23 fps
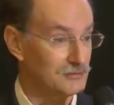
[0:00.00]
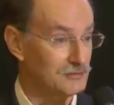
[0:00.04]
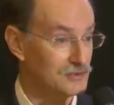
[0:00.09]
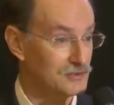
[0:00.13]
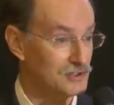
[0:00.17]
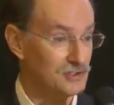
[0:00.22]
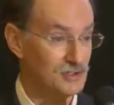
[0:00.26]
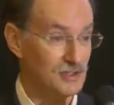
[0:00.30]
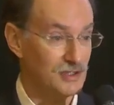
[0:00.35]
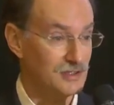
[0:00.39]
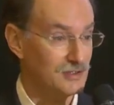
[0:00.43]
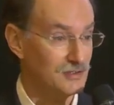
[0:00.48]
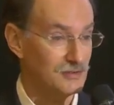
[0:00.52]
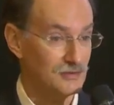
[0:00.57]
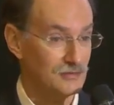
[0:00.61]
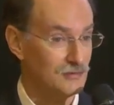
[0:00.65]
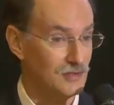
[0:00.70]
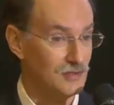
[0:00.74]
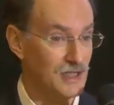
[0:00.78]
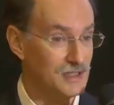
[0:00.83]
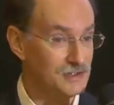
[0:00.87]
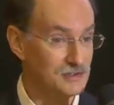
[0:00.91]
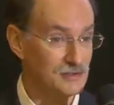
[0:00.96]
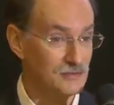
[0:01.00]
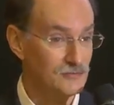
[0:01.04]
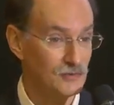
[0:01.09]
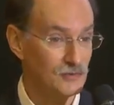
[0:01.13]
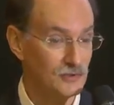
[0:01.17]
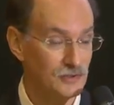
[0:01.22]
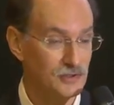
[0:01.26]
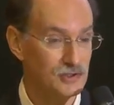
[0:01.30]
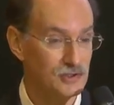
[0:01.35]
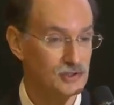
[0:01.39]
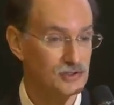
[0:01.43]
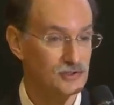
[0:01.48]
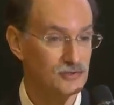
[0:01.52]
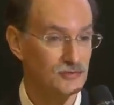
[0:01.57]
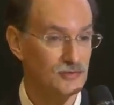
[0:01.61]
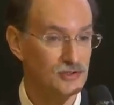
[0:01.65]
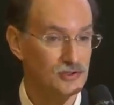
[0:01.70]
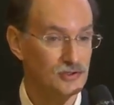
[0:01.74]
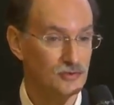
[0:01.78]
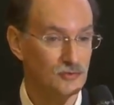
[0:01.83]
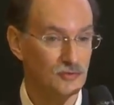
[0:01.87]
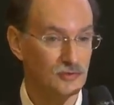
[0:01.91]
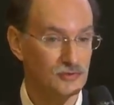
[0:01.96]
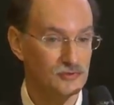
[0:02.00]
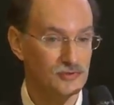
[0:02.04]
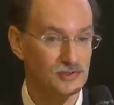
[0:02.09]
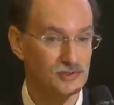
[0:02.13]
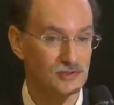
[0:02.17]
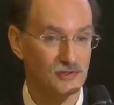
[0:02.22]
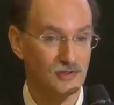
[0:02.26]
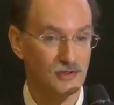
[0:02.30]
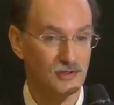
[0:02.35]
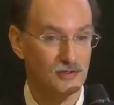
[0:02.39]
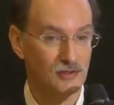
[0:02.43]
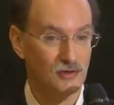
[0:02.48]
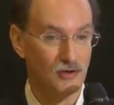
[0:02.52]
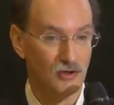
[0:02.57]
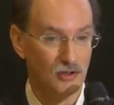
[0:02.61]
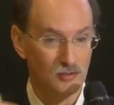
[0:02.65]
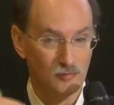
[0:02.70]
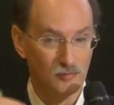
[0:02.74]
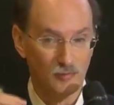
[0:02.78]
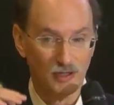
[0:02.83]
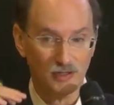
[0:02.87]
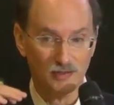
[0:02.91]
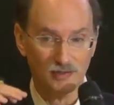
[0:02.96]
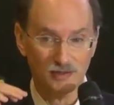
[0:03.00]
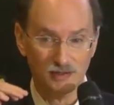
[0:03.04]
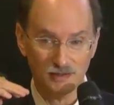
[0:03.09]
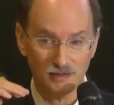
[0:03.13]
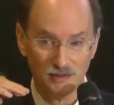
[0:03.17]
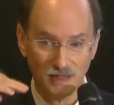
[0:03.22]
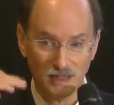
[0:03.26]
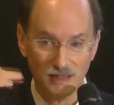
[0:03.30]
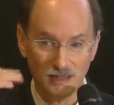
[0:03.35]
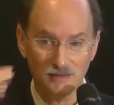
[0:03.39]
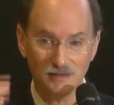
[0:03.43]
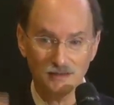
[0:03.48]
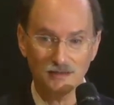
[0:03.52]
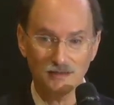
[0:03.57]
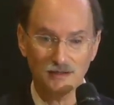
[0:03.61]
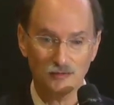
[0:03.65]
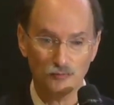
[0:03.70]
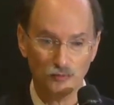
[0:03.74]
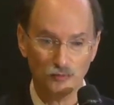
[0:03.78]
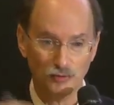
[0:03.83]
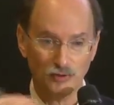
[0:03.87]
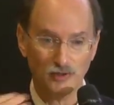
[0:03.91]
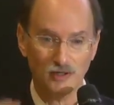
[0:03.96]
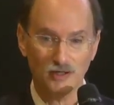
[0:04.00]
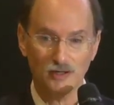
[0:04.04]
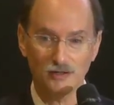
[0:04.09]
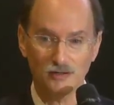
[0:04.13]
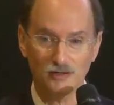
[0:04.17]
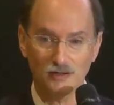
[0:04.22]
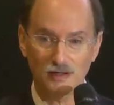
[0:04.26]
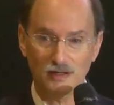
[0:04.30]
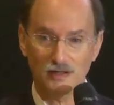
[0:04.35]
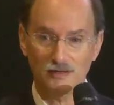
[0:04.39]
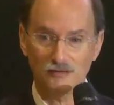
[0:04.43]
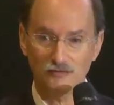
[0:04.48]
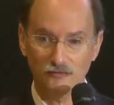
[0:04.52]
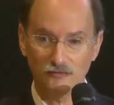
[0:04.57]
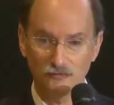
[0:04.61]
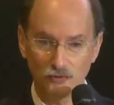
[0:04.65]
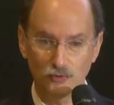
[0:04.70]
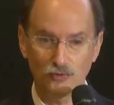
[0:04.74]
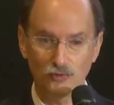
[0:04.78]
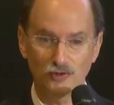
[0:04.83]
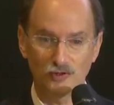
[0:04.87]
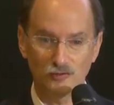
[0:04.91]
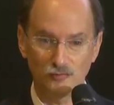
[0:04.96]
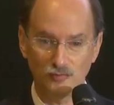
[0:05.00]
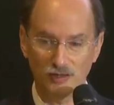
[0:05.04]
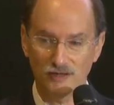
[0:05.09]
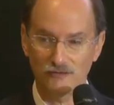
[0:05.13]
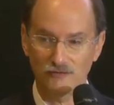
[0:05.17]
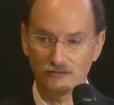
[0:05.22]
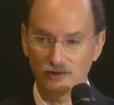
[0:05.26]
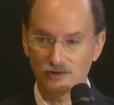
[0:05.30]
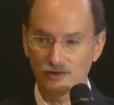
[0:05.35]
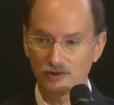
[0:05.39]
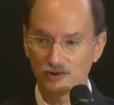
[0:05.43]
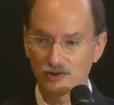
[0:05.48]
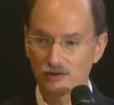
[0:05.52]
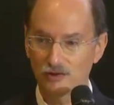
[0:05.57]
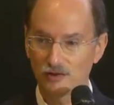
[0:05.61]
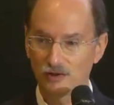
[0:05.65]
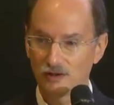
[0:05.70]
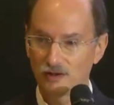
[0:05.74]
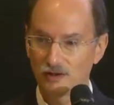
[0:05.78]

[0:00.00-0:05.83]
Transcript: Just like lots of religious rituals are all about intending and prayer on food and beverage,